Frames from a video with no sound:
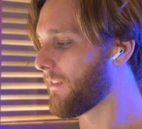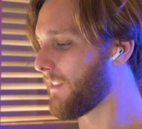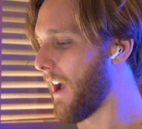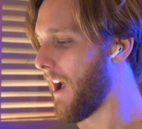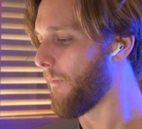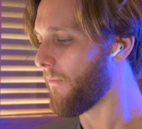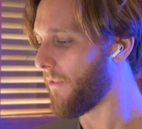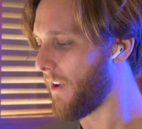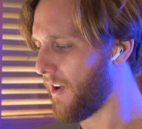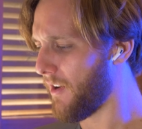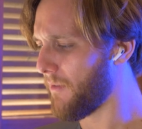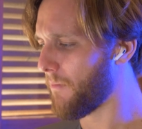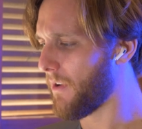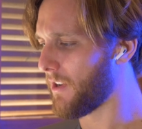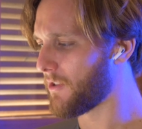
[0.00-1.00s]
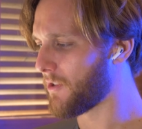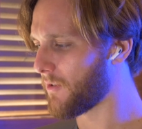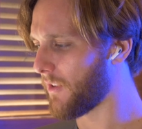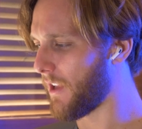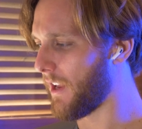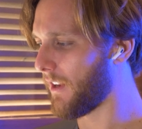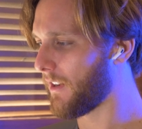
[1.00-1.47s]
I'm very much
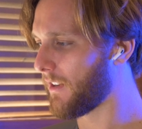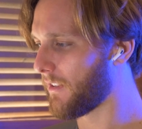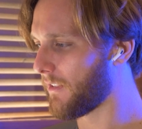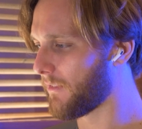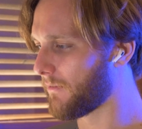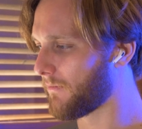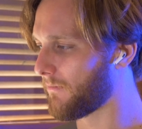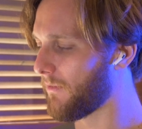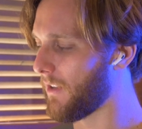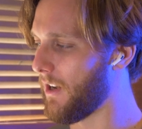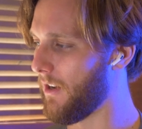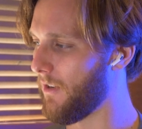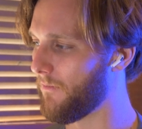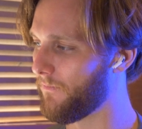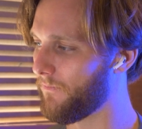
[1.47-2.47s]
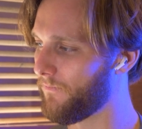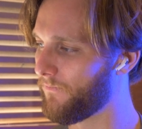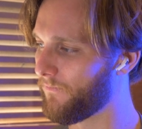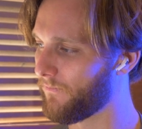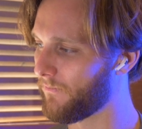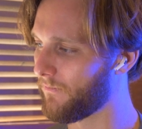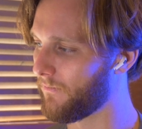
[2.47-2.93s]
like,
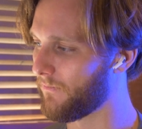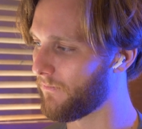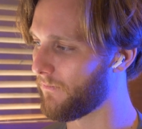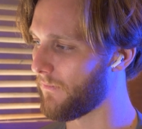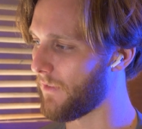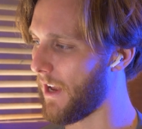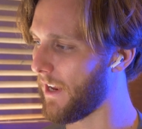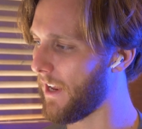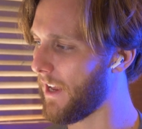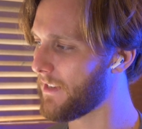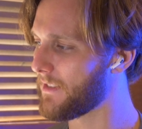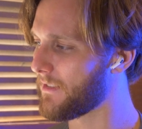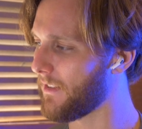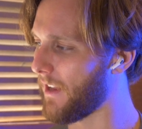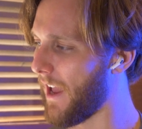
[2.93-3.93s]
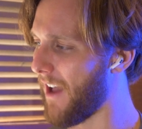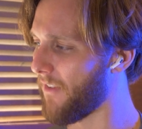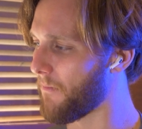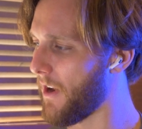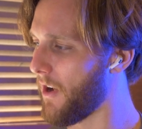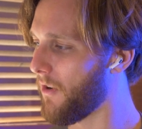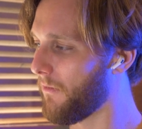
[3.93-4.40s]
I guess I have
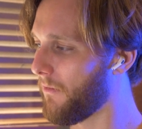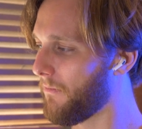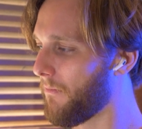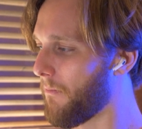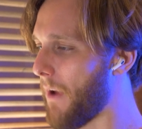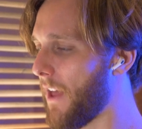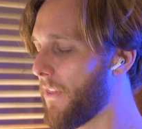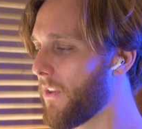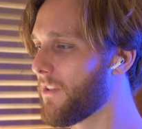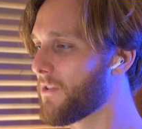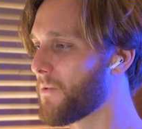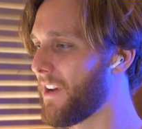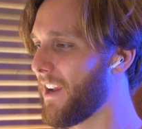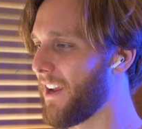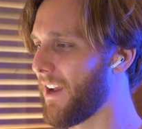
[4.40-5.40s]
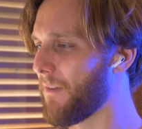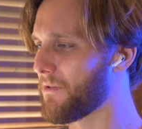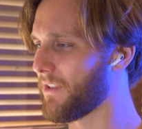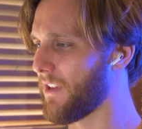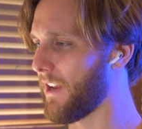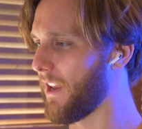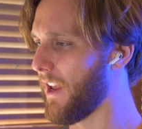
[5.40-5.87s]
my own methods when it comes
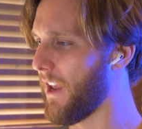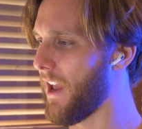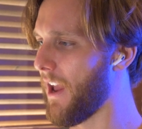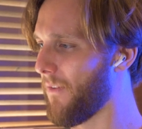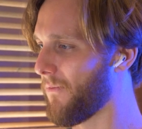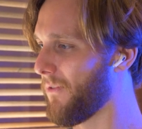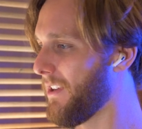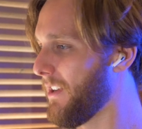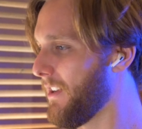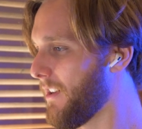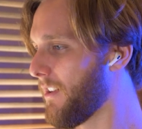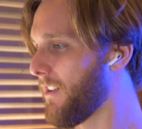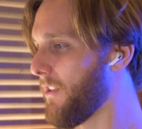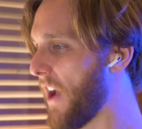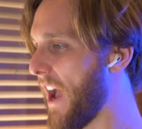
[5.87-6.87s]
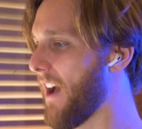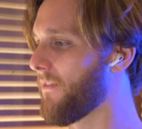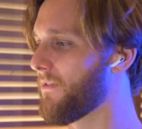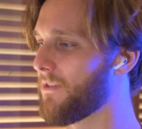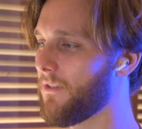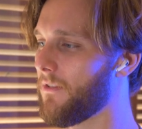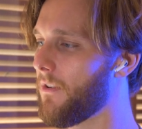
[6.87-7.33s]
to like, hey, every year you
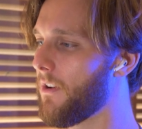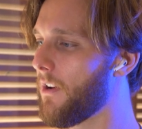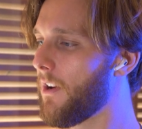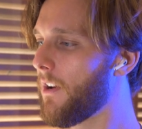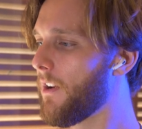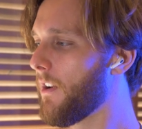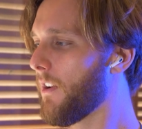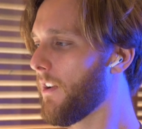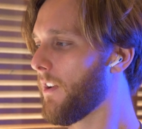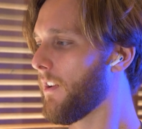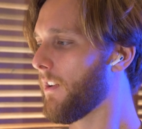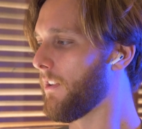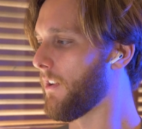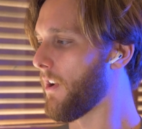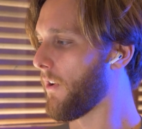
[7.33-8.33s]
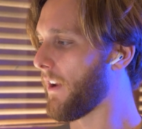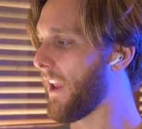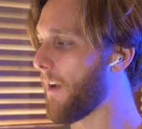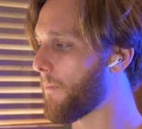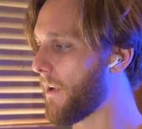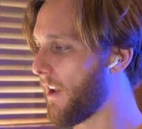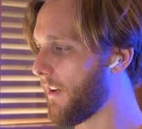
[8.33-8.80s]
have to
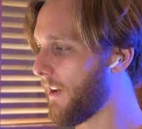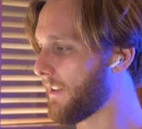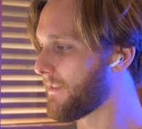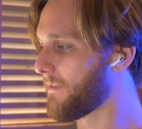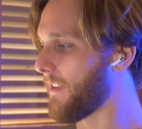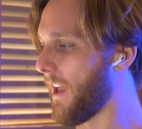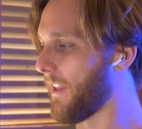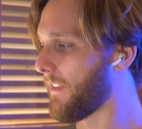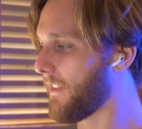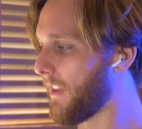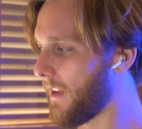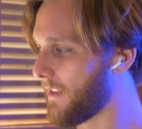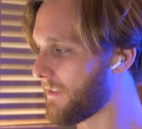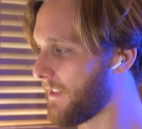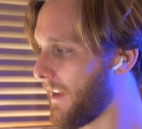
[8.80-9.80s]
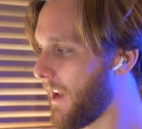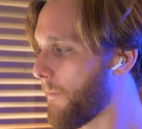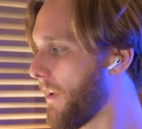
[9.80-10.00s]
get better at this and get